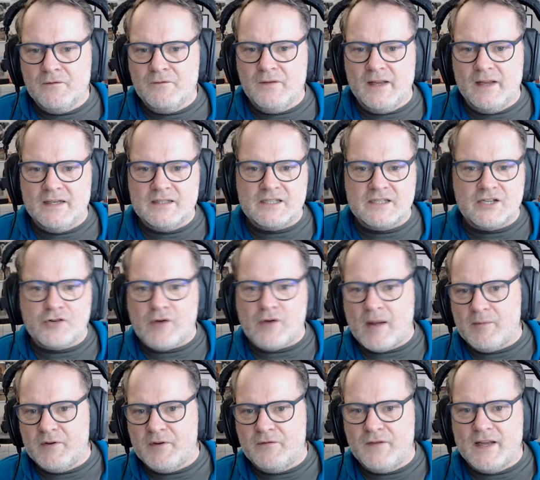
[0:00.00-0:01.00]

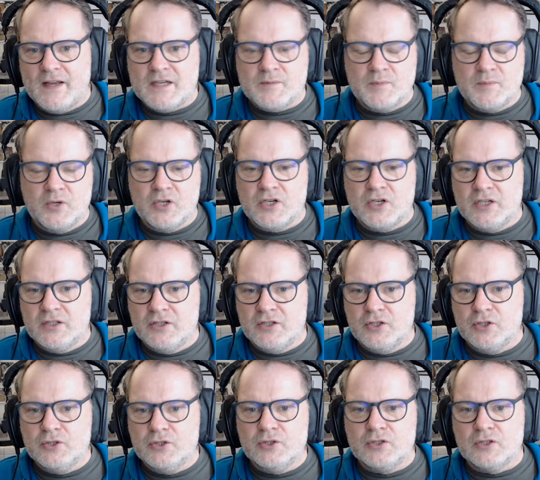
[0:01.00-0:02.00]
Instagram and Facebook and
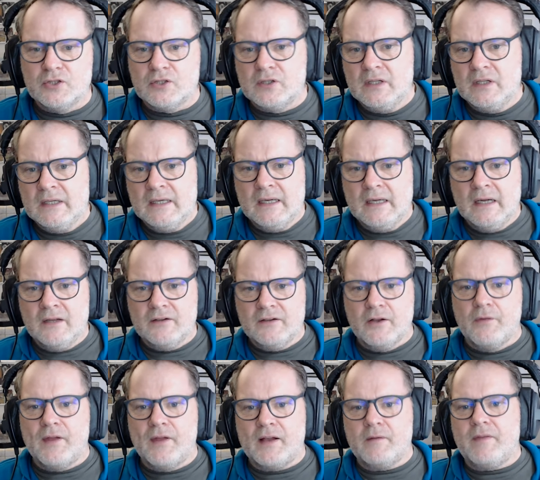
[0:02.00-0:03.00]
Google, you know
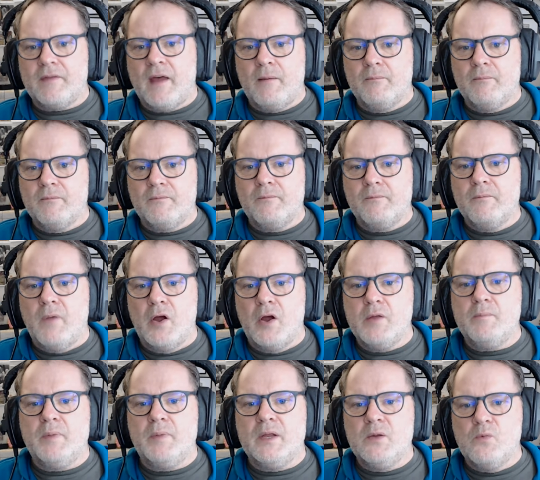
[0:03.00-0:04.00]
that that
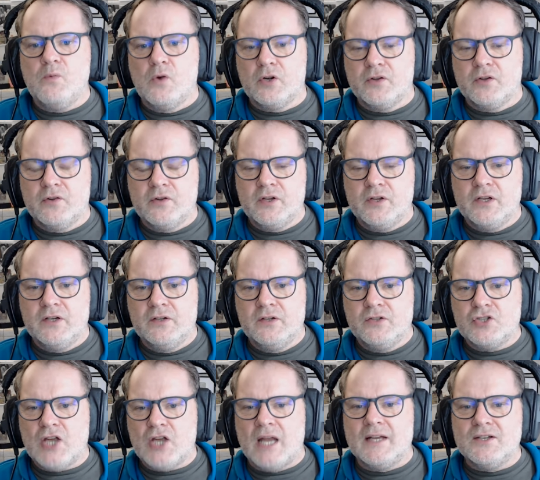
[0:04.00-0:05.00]
might be one of the
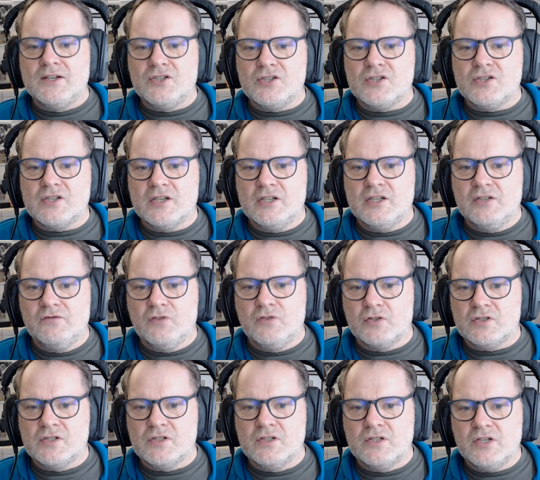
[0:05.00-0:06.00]
challenges that you've
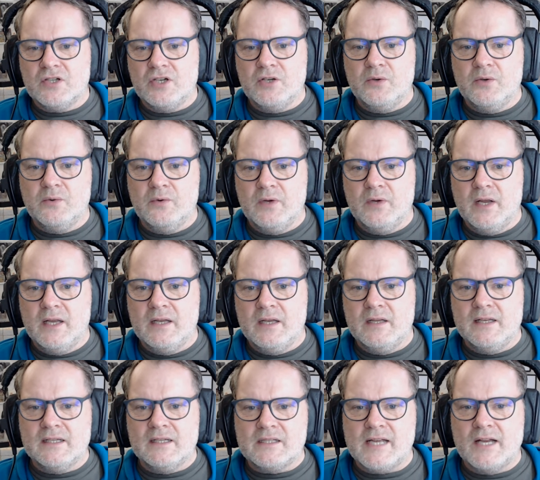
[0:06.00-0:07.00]
got to do in
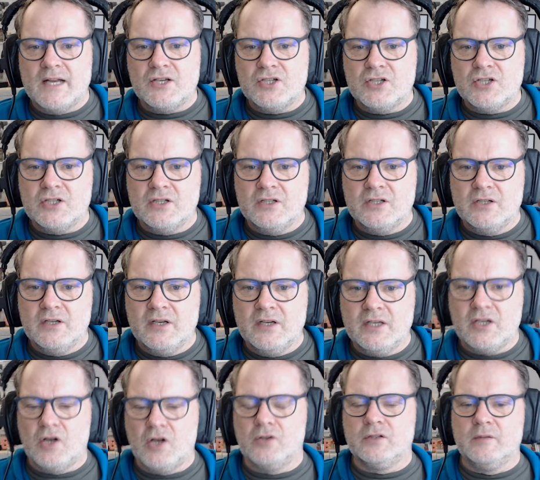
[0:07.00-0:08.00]
the attention
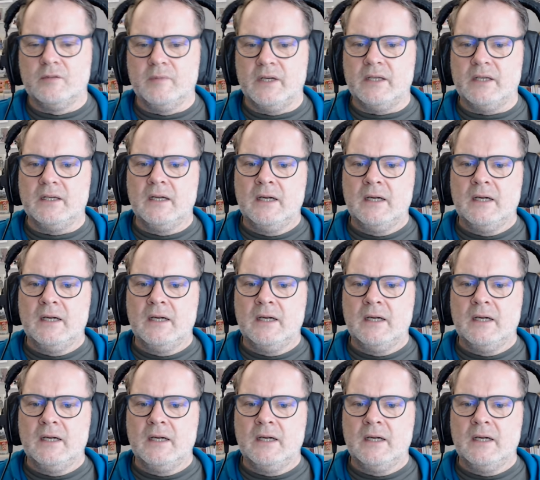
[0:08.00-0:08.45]
economy